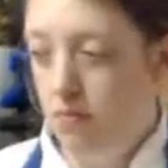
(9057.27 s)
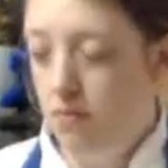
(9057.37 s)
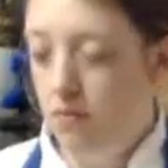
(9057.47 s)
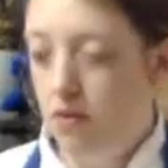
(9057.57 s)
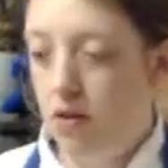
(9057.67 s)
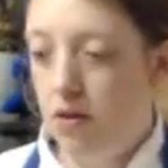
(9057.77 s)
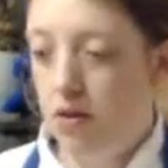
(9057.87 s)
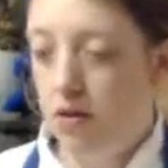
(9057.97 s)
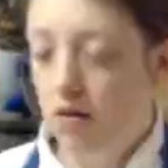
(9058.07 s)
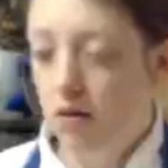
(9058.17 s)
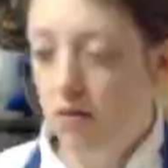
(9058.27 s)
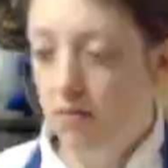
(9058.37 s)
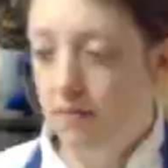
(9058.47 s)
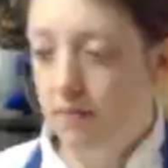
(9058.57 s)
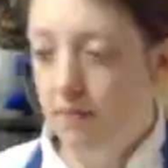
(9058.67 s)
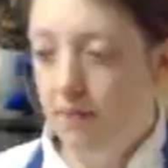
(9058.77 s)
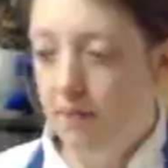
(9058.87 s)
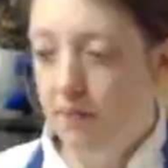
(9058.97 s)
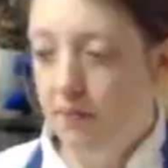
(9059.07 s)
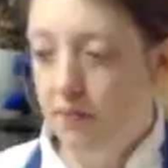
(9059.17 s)
the um,
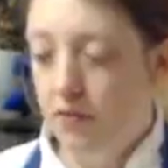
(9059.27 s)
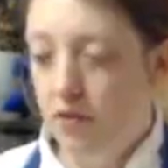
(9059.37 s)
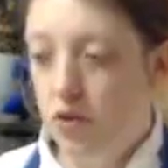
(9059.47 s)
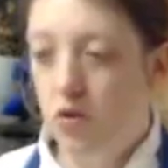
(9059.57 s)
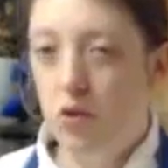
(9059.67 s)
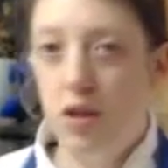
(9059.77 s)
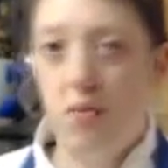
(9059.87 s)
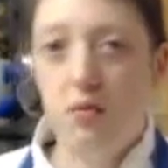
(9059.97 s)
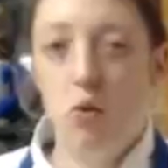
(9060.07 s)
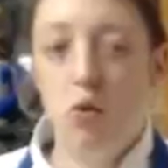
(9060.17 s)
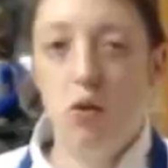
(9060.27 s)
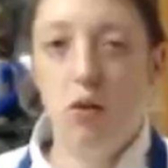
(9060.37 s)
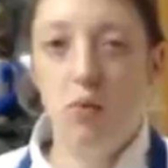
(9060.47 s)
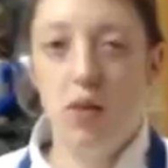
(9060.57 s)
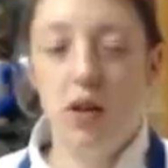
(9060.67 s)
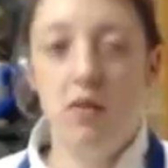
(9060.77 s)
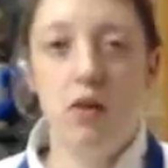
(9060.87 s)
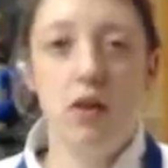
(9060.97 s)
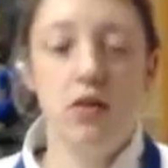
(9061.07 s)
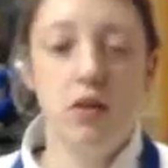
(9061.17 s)
stream or whatever else you